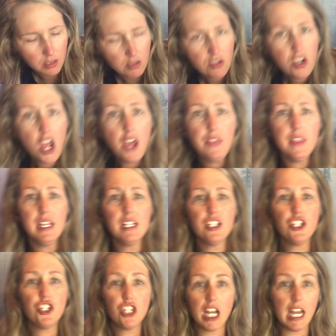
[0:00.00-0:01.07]

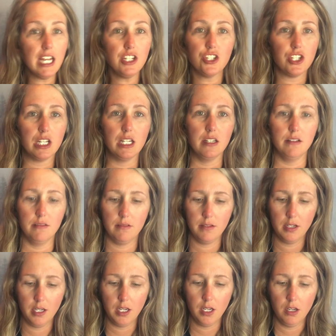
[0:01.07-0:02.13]
Nothing's changing.
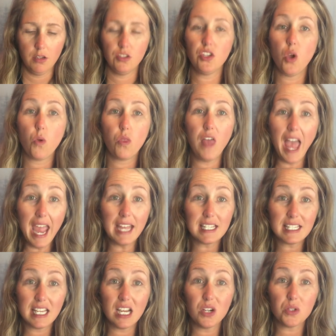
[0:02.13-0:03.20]
So that
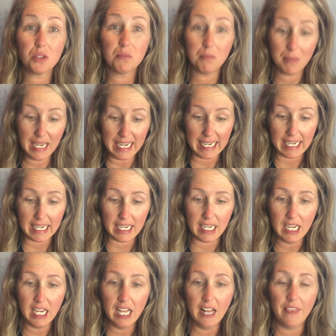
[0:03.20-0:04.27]
tells
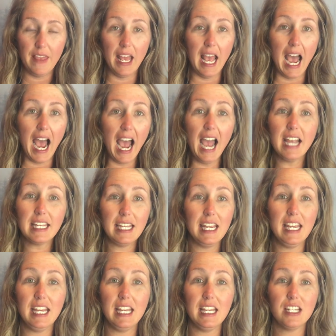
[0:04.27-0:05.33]
me that I
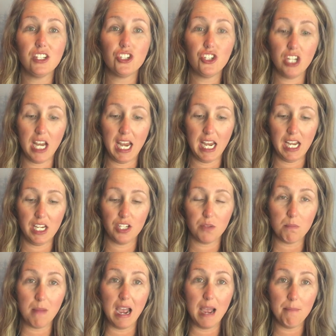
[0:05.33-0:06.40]
can't change
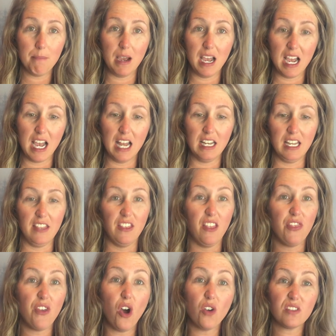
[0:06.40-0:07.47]
my mind and the
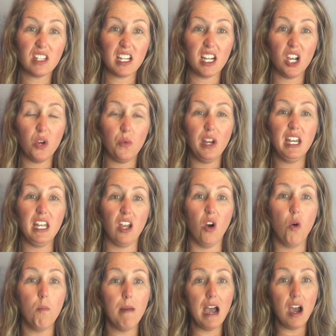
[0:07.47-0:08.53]
thoughts that go in it
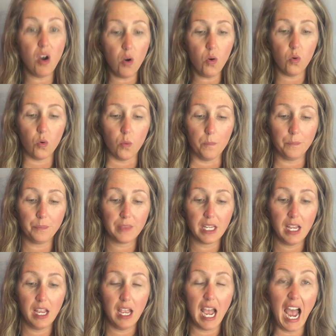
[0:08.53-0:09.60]
on my own.
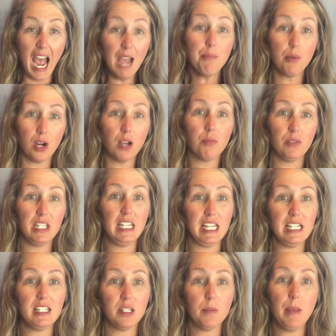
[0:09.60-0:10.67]
I probably
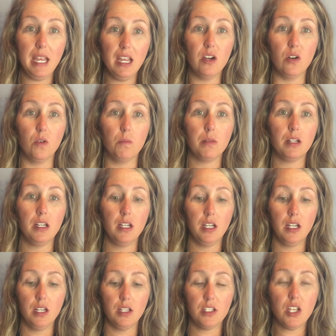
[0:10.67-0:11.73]
need some help.
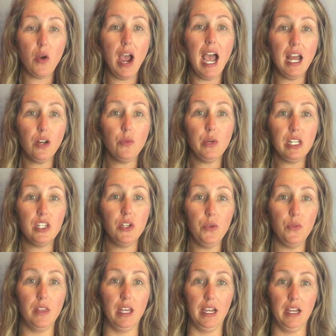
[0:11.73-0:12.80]
So, how do we
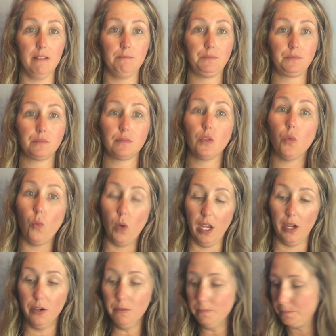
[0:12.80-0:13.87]
do that?
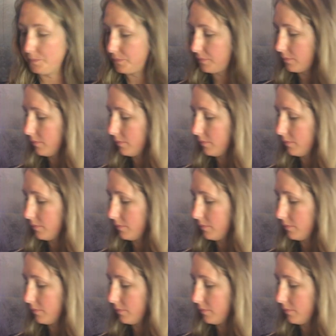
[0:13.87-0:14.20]
Well,